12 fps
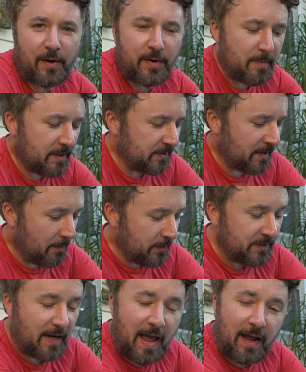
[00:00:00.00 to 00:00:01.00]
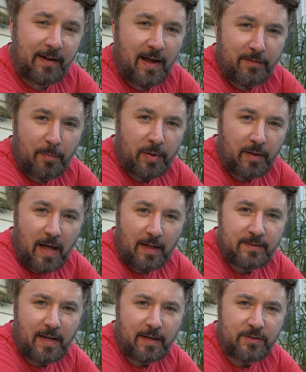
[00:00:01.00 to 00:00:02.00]
I already mentioned I wish it had kind of a
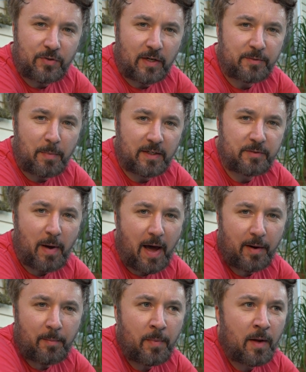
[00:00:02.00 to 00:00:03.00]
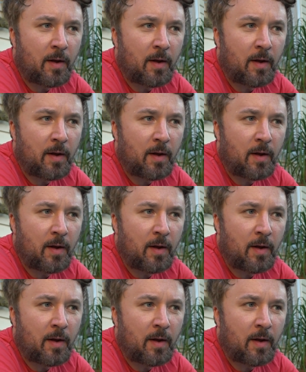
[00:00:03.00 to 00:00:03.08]
Palante stretch mesh bottom.